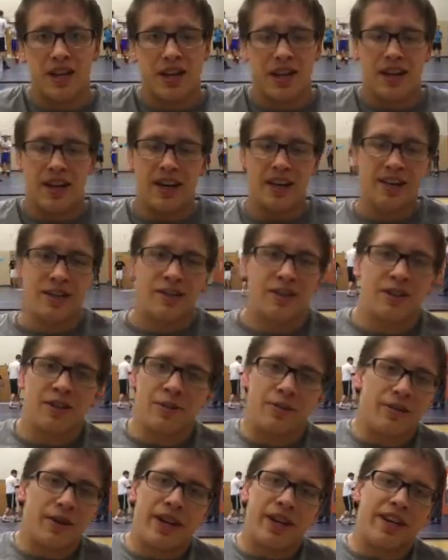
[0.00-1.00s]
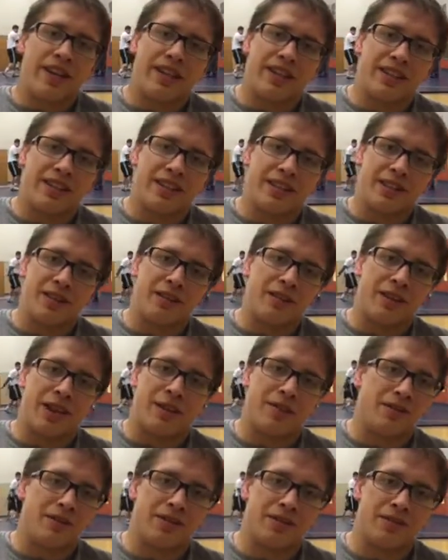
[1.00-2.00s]
I didn't start competing until
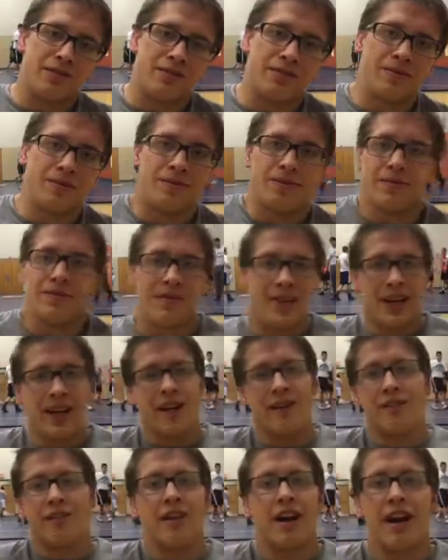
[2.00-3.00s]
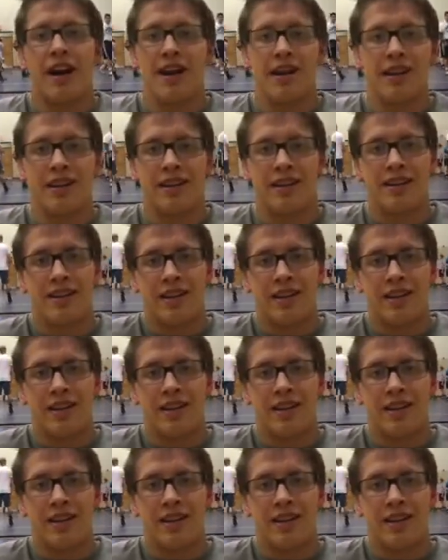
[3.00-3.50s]
I was 8 or 9,